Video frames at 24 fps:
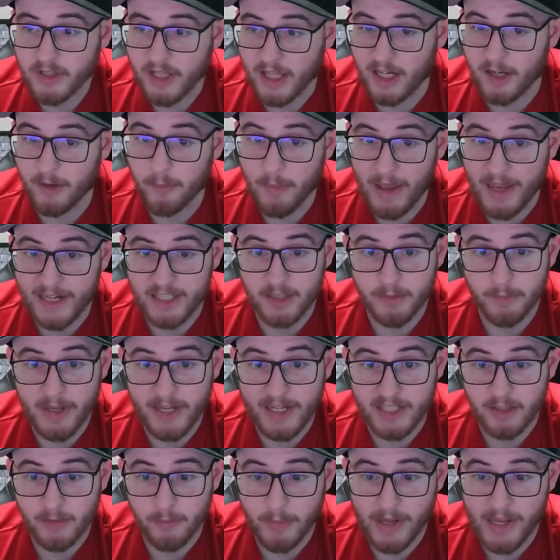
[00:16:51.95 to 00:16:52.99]
kind of back to
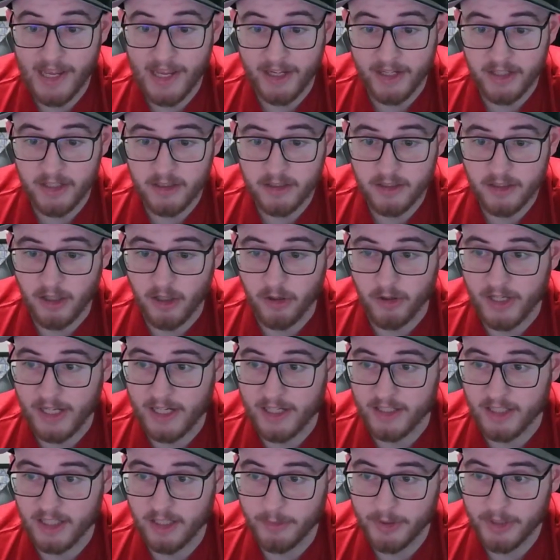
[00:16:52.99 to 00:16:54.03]
back to back, all kind
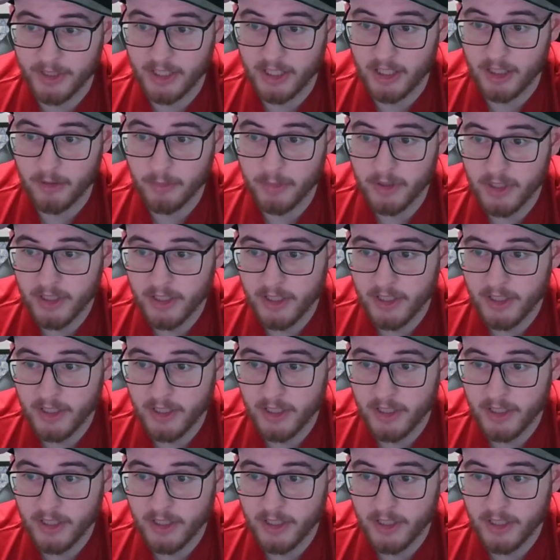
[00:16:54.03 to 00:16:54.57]
of coming up,